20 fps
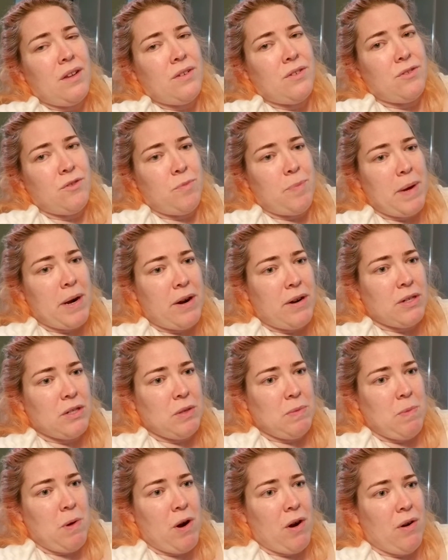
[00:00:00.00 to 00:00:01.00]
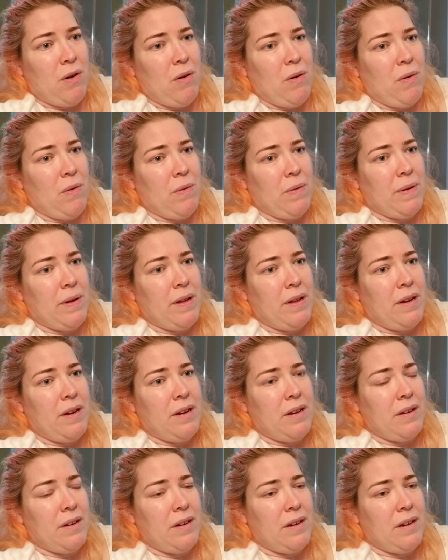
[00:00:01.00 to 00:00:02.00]
do better tomorrow,
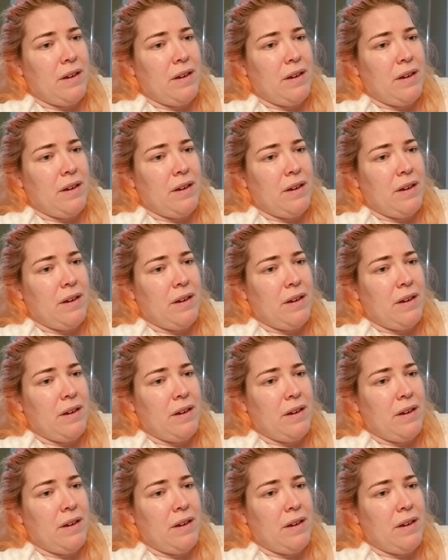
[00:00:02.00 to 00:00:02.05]
and